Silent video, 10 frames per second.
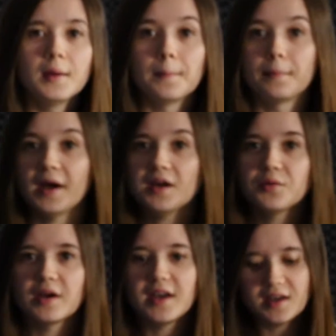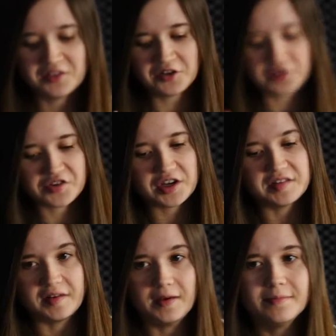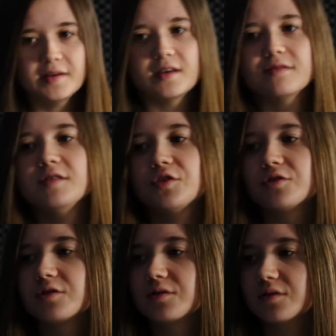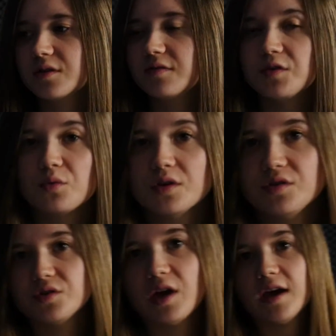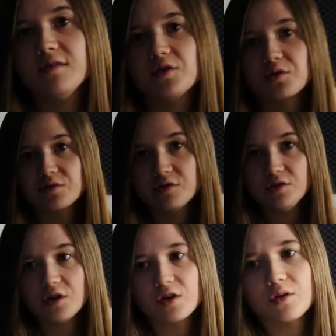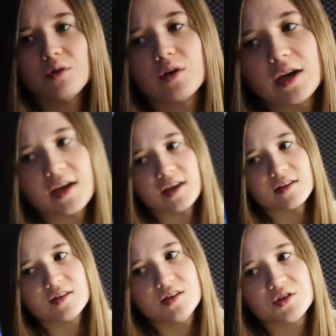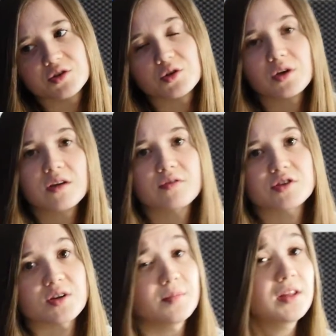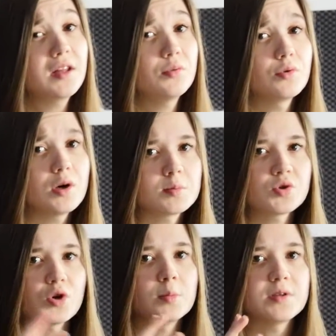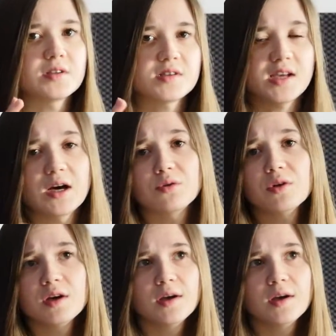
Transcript: By the way, another great tip, if you want to have your own studio and you're looking for something that will absorb the sound,